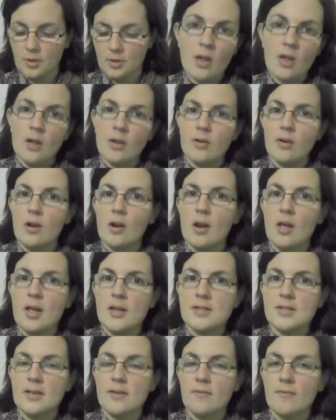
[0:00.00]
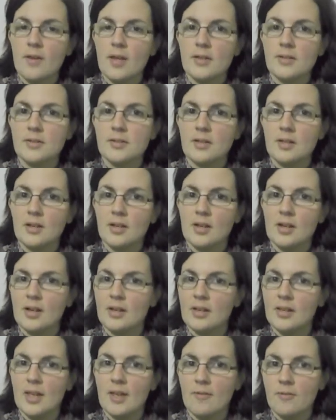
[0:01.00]
realizing that he'll
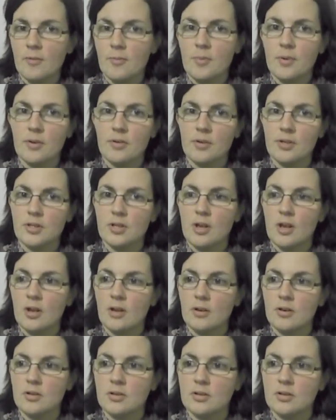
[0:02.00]
never be retired,